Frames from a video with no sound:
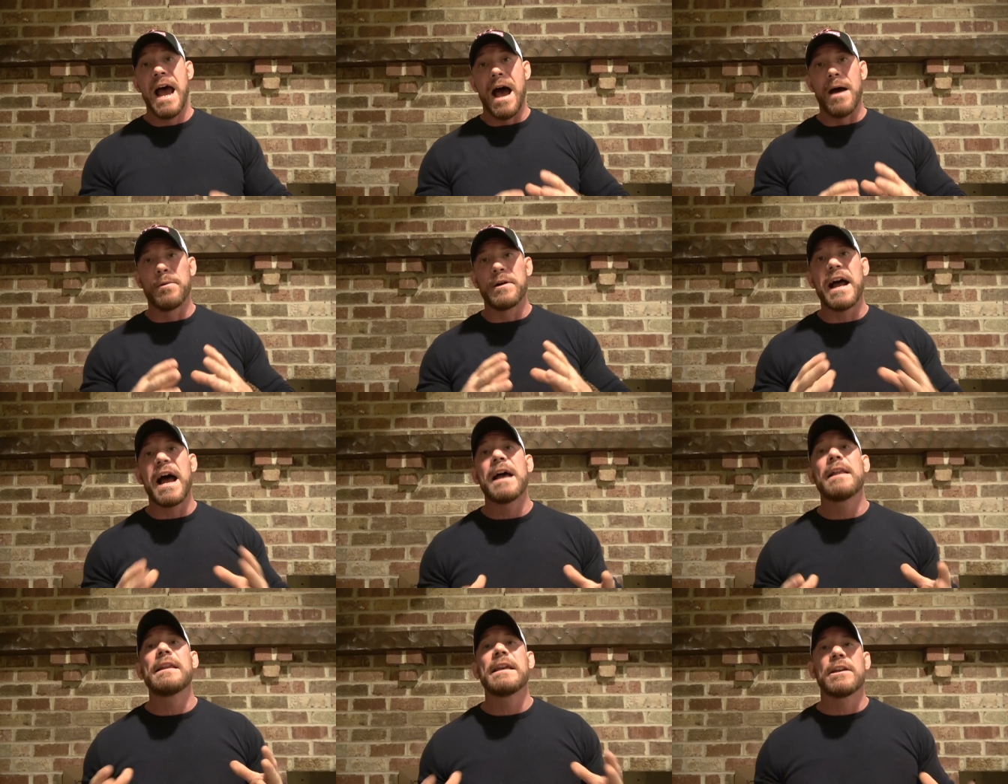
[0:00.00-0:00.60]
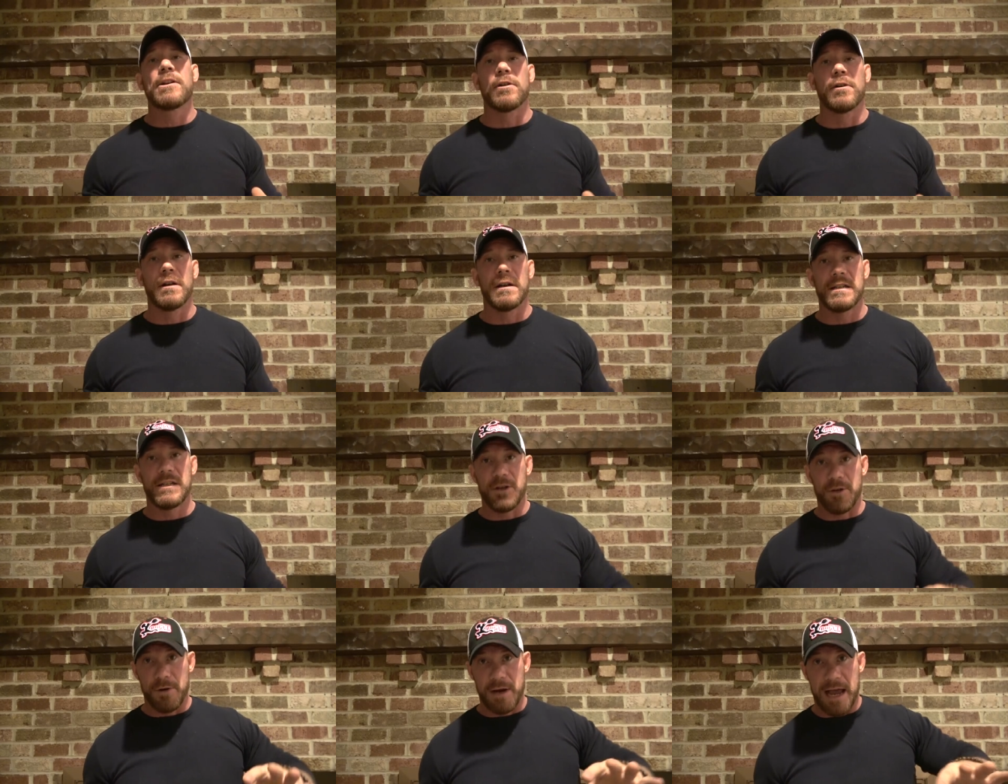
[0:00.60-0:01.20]
I would highly
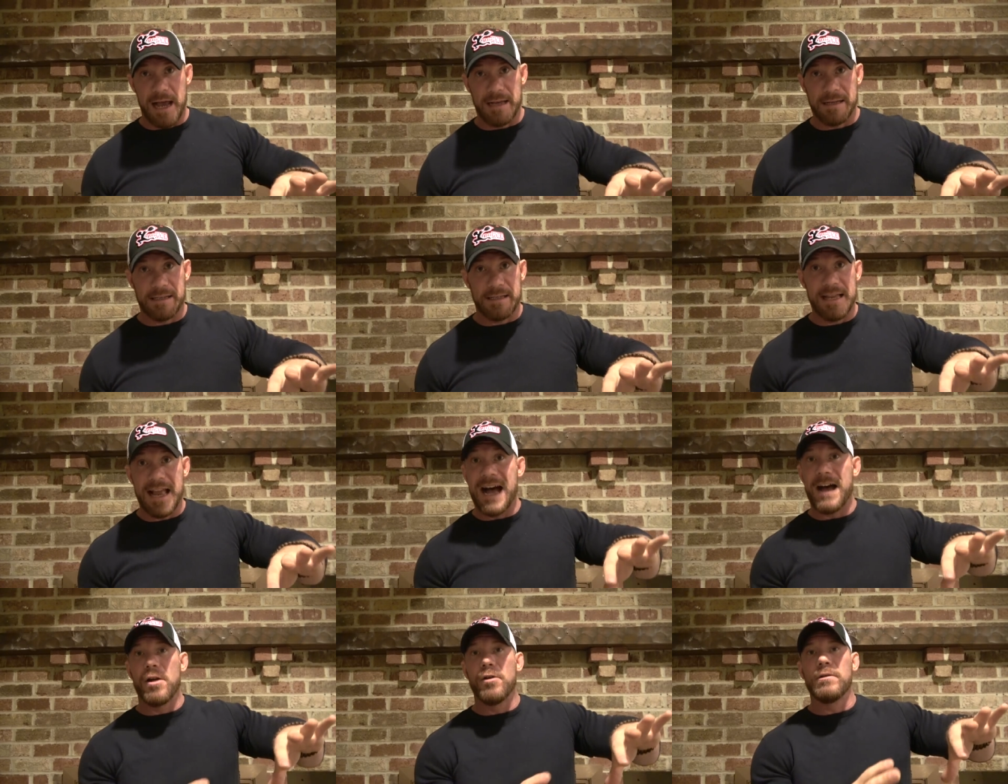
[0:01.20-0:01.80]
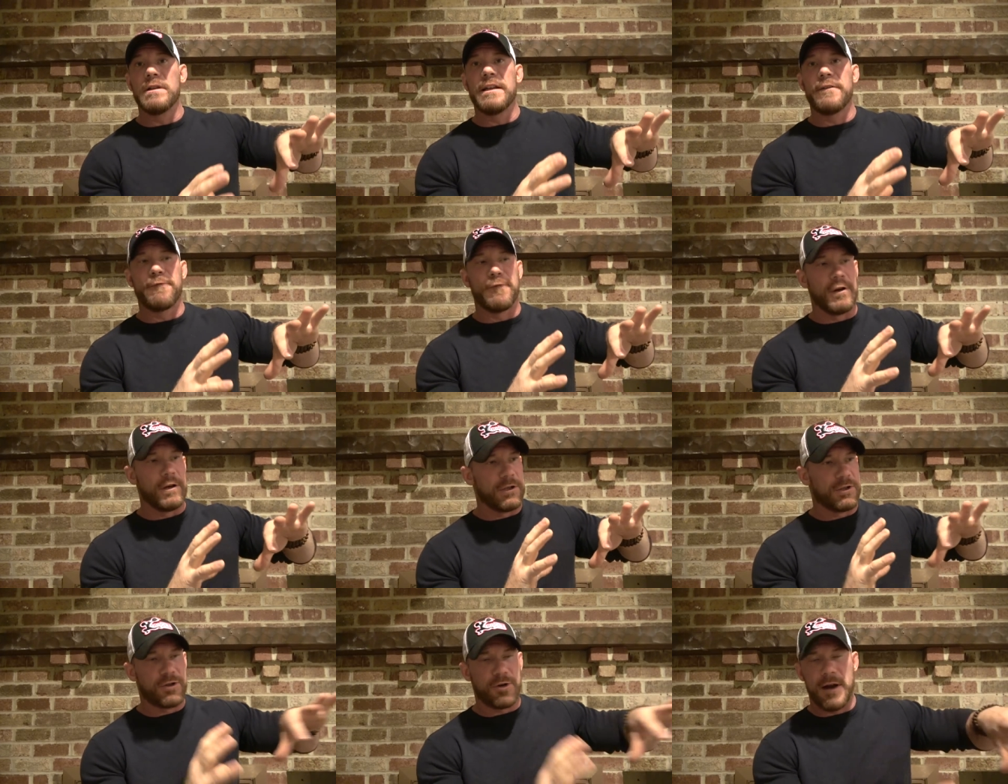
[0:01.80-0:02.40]
encourage you guys, not only
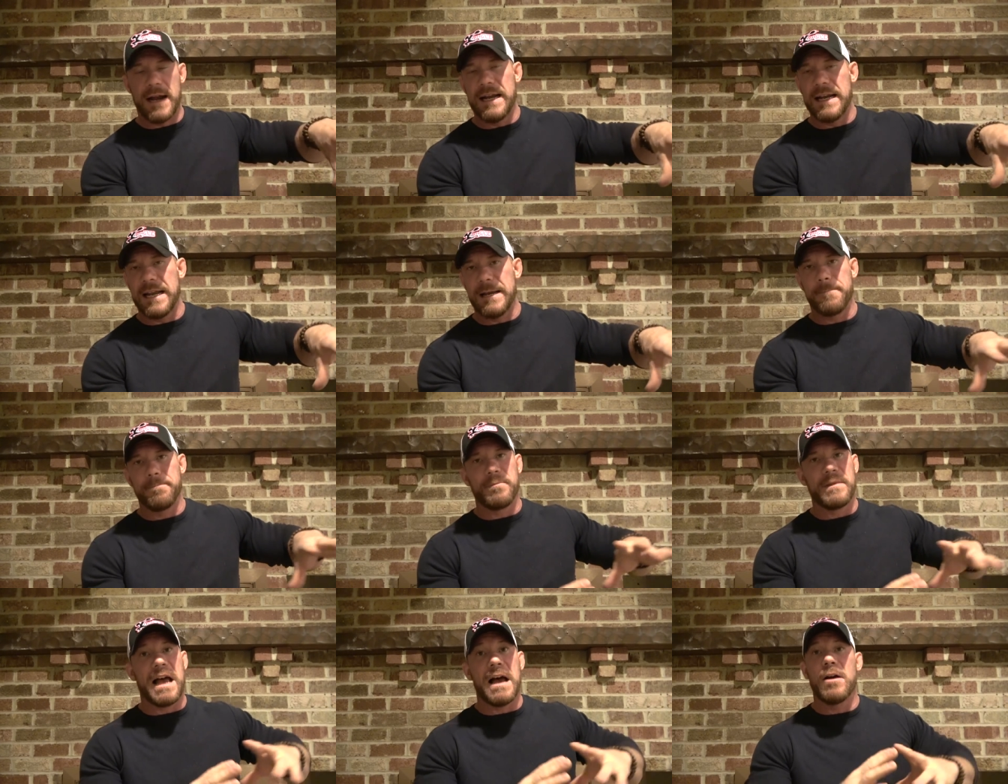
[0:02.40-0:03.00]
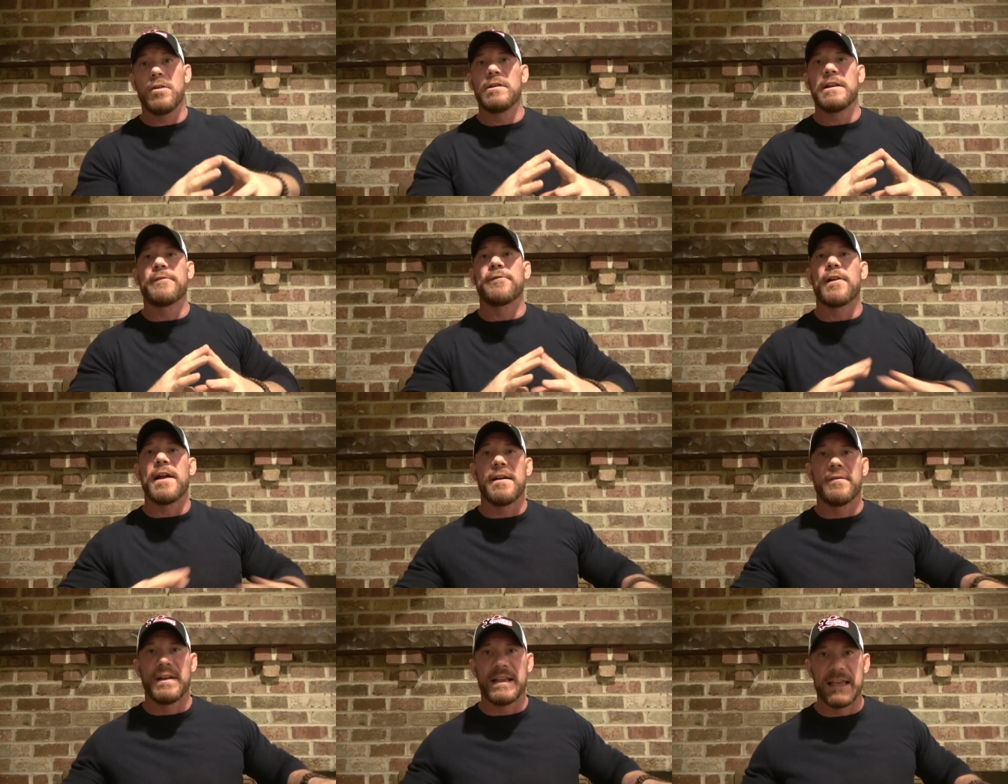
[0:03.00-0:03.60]
for your training, not only
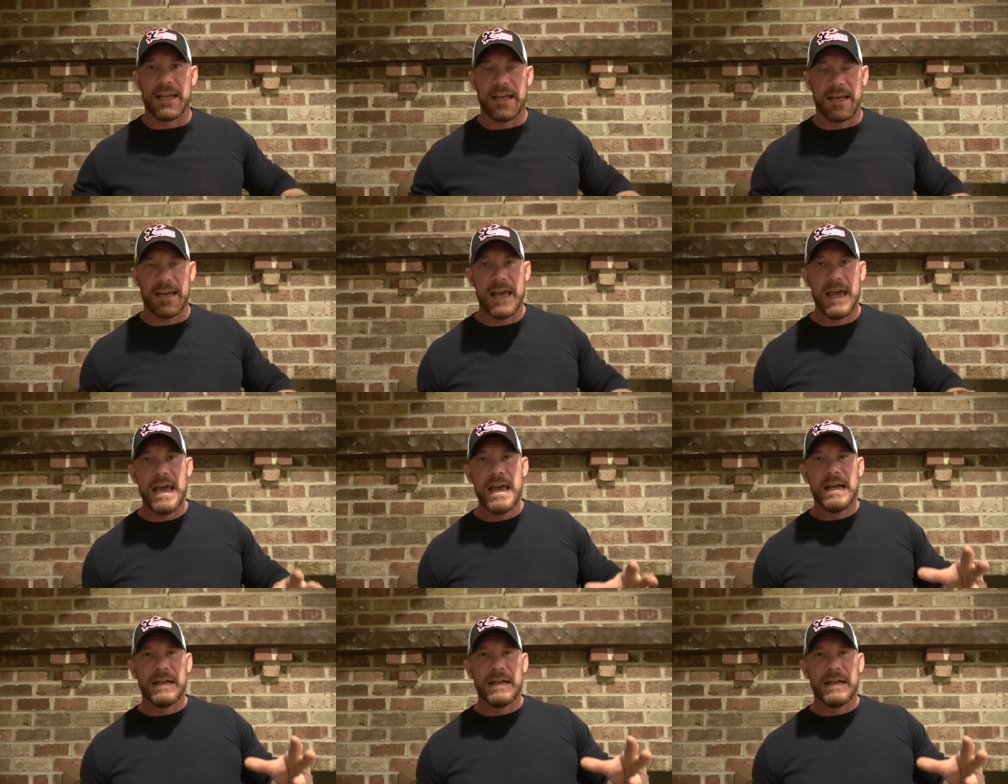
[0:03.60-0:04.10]
for everything,